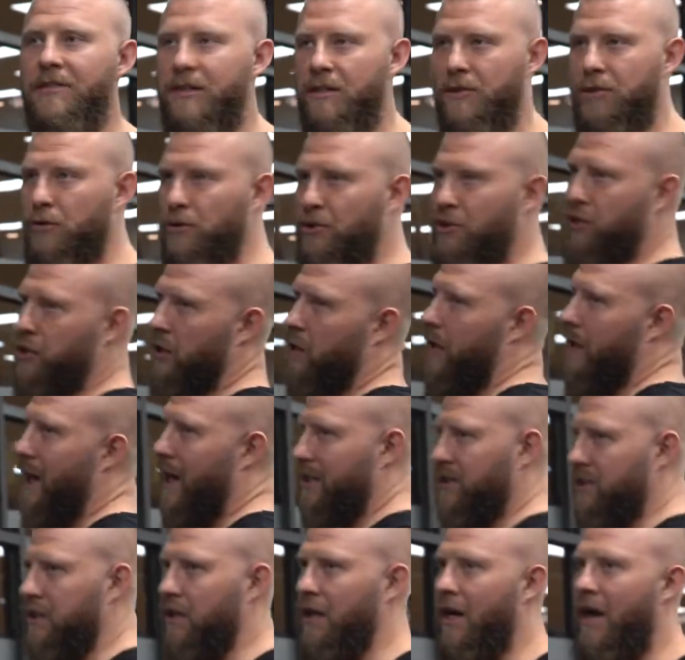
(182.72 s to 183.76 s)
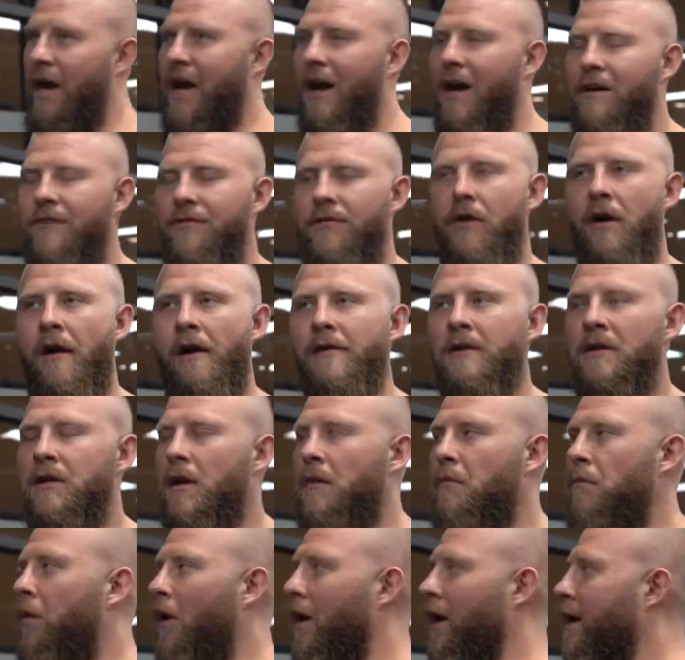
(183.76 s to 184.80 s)
that you should actually have,
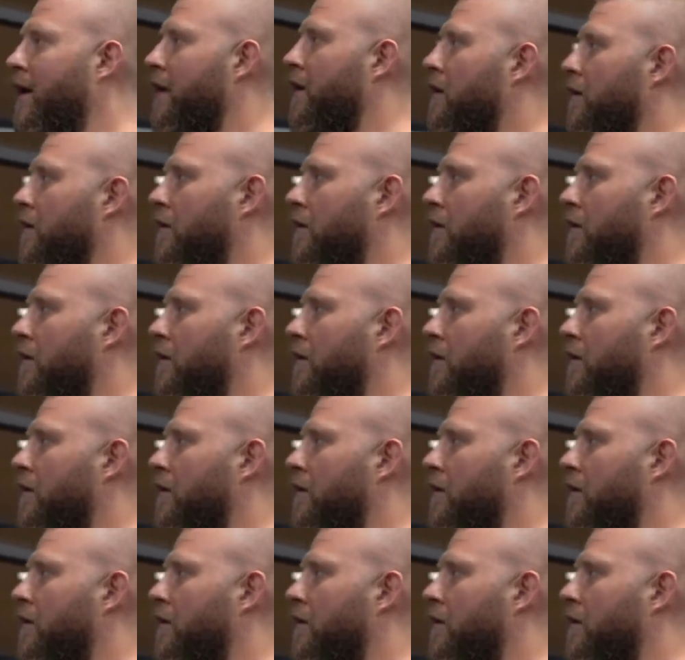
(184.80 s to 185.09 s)
but